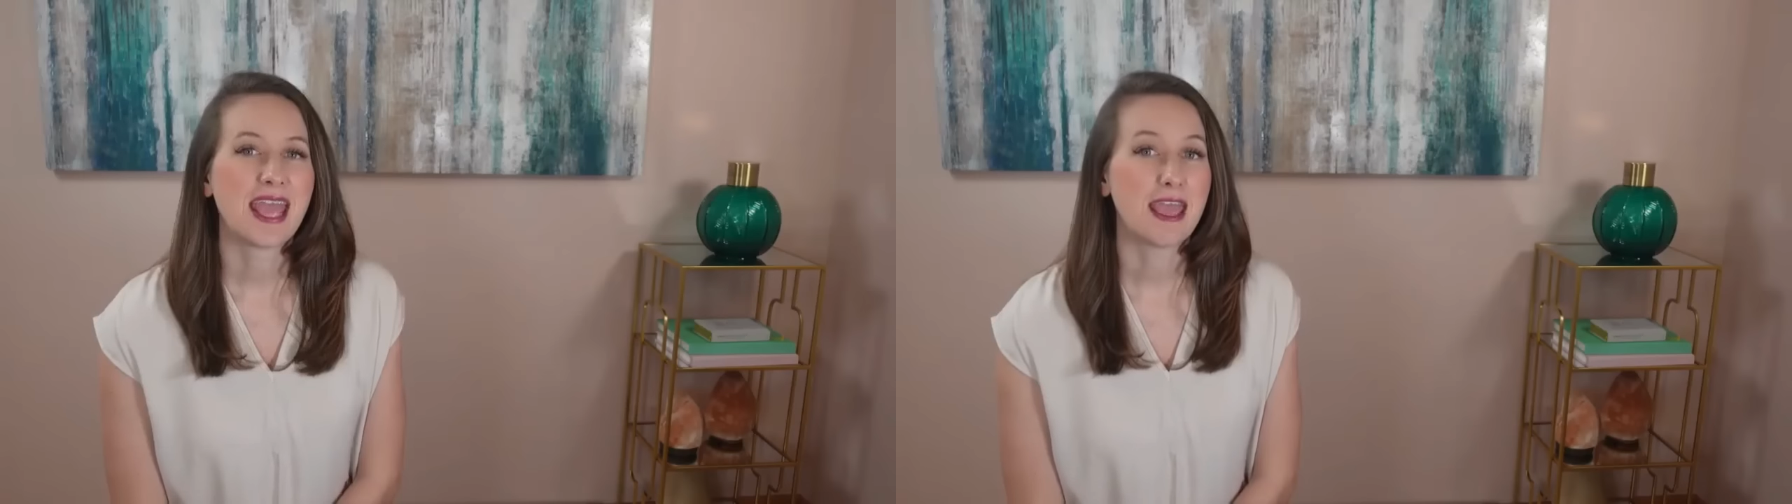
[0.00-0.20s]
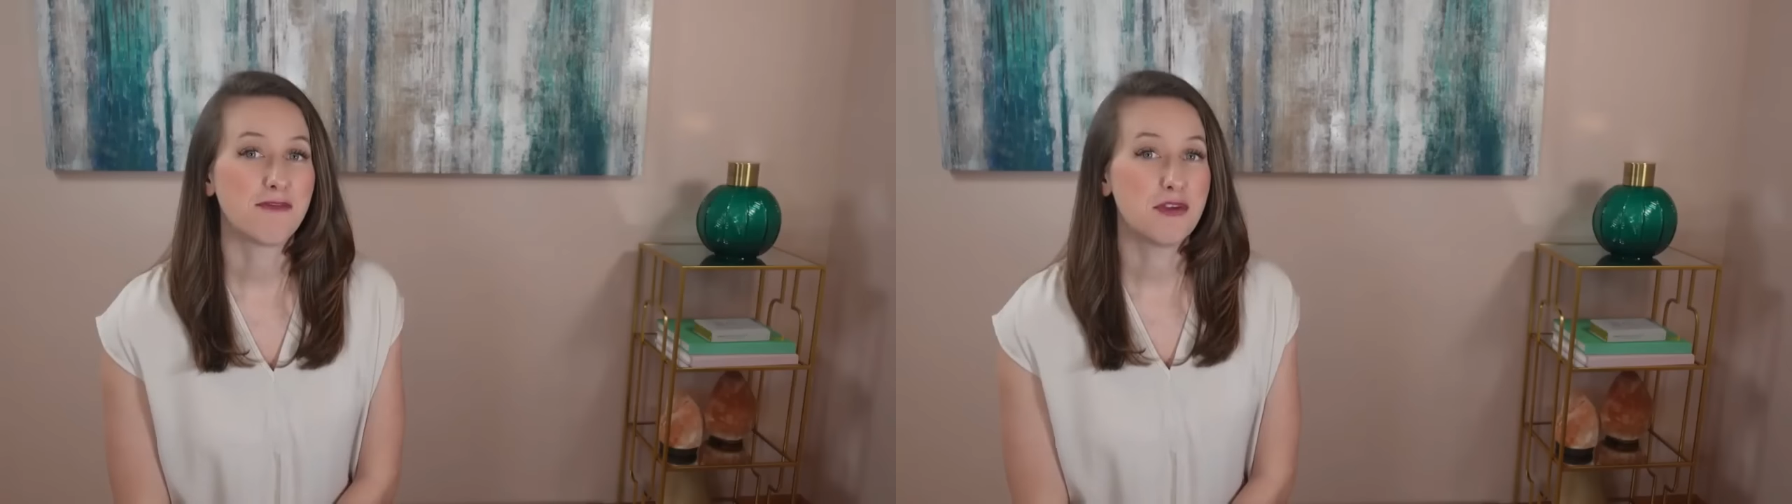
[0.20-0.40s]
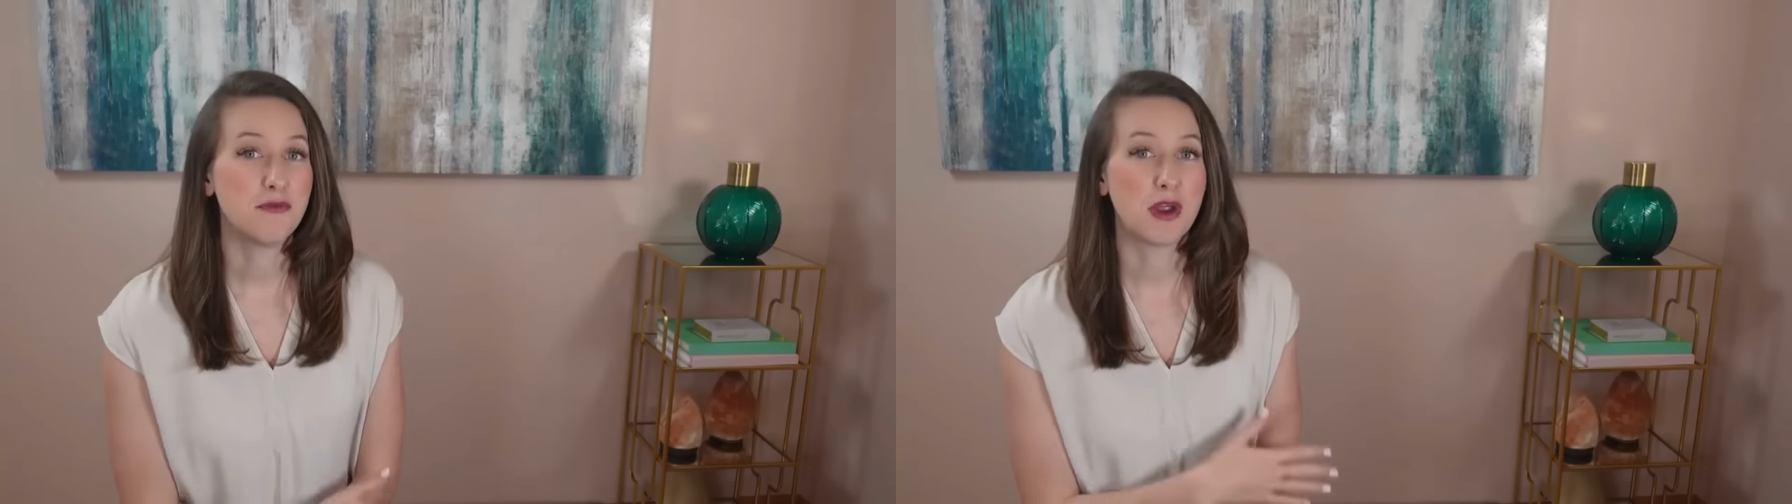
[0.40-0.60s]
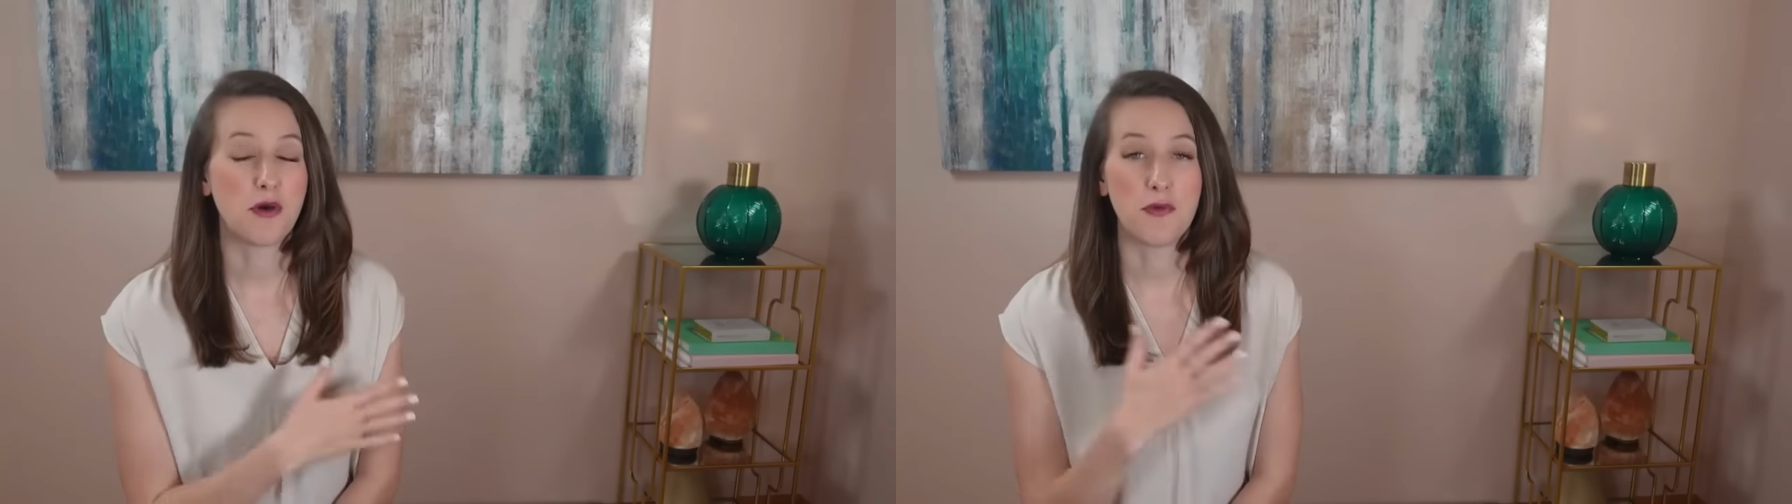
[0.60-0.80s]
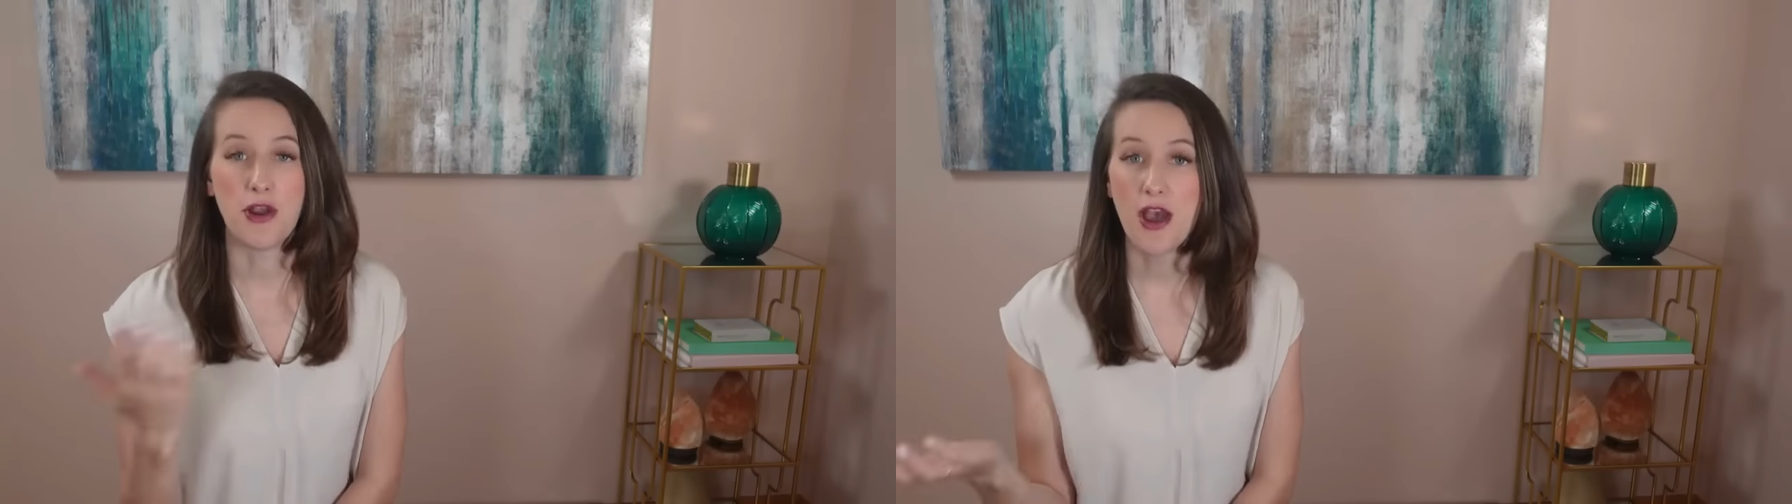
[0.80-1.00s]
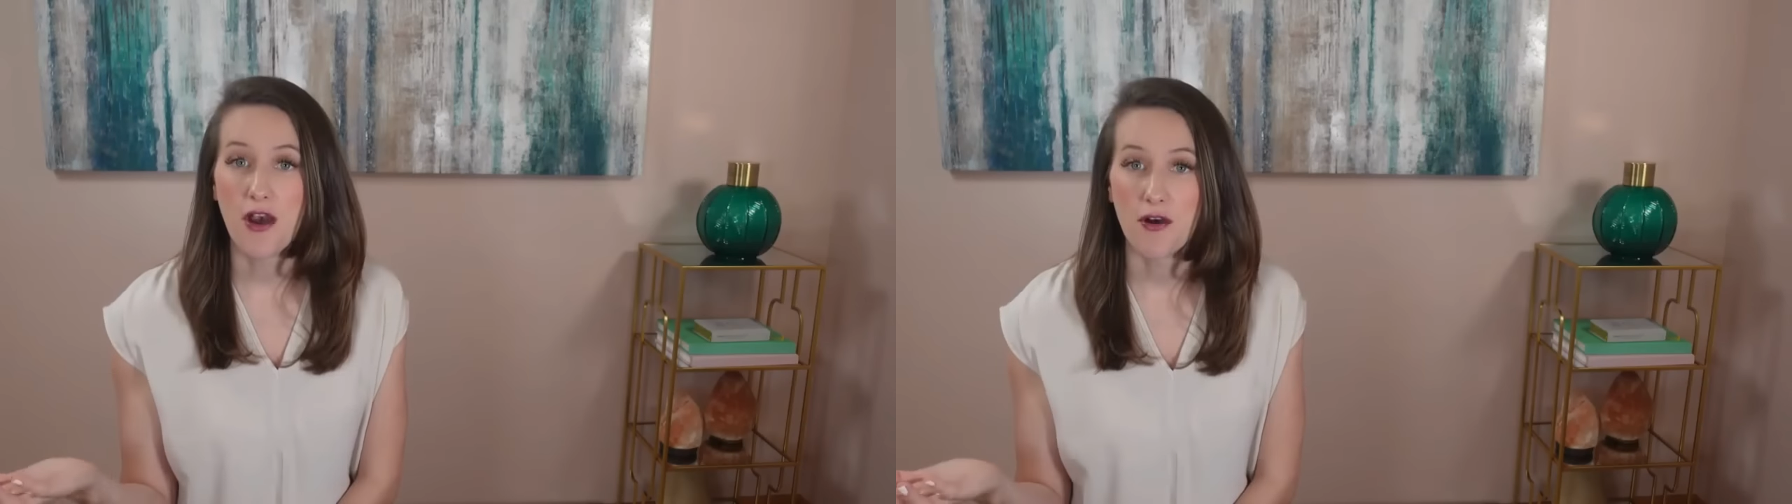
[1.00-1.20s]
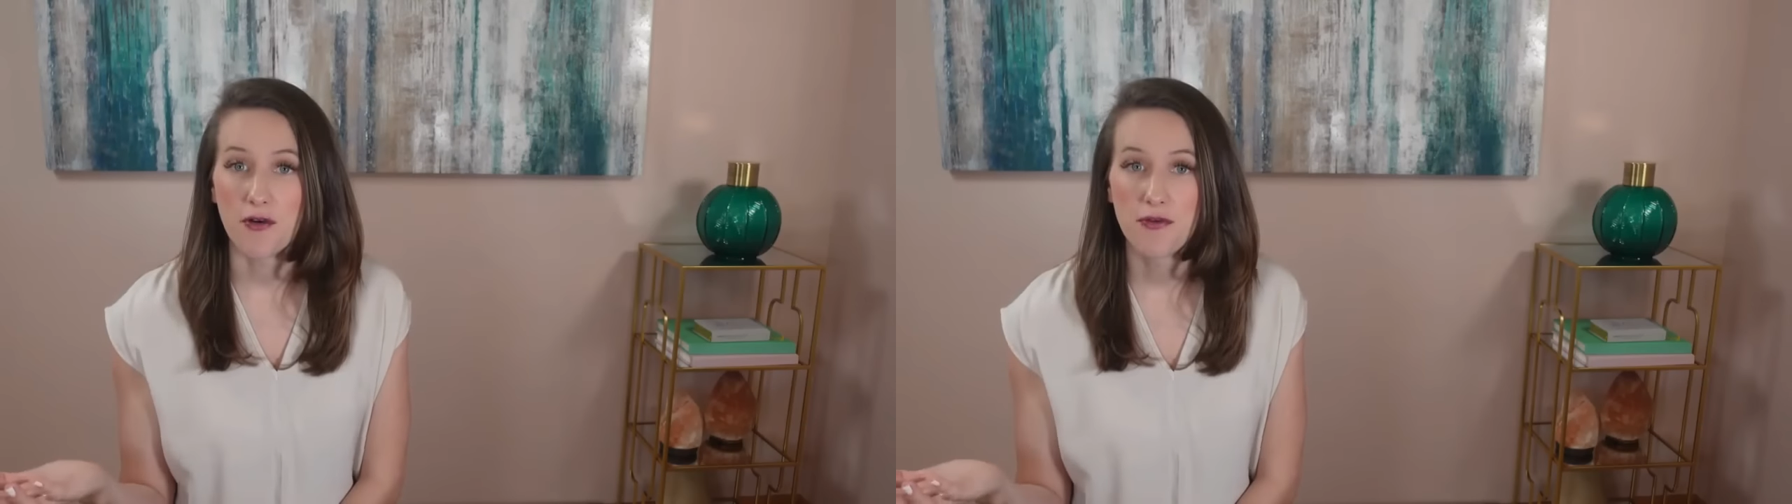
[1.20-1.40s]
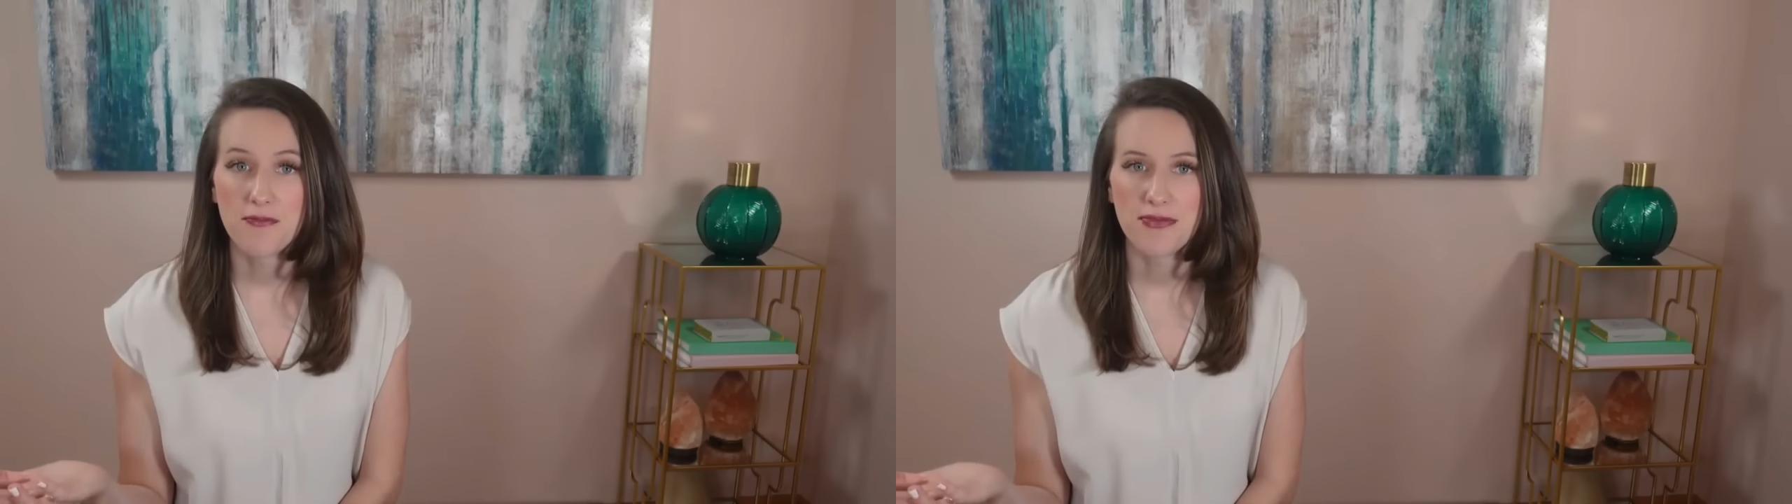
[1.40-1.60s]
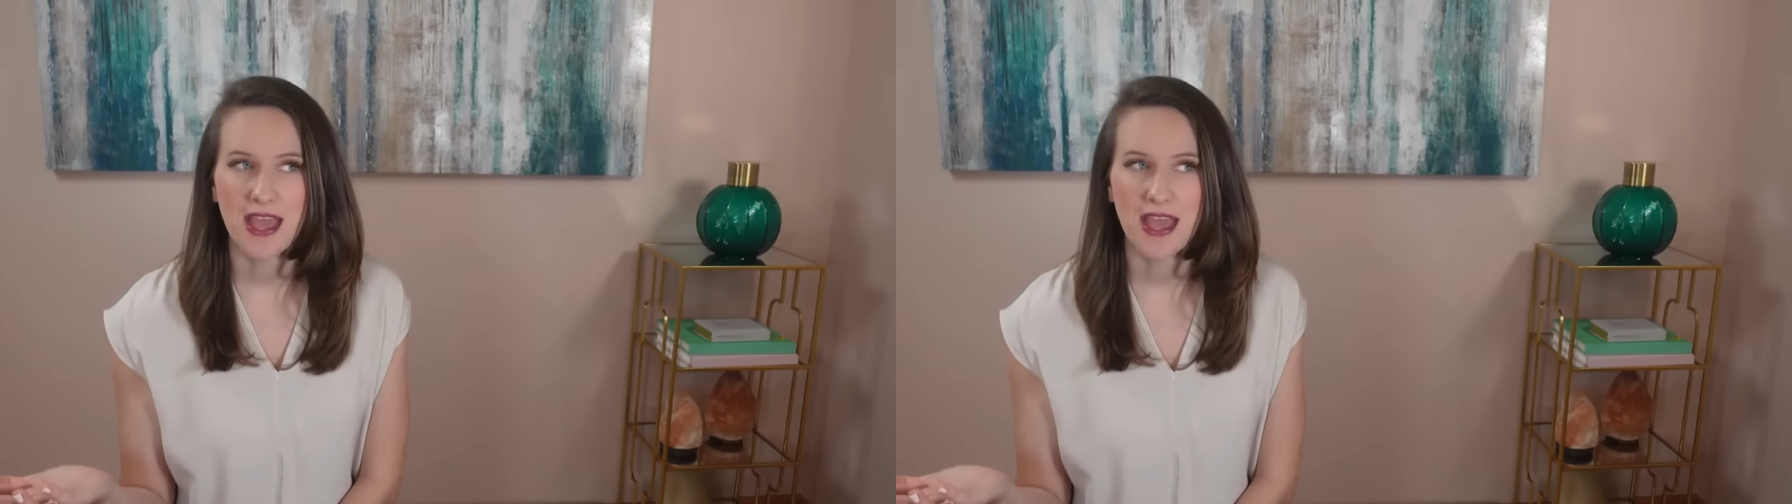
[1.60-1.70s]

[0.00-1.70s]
If you don't know,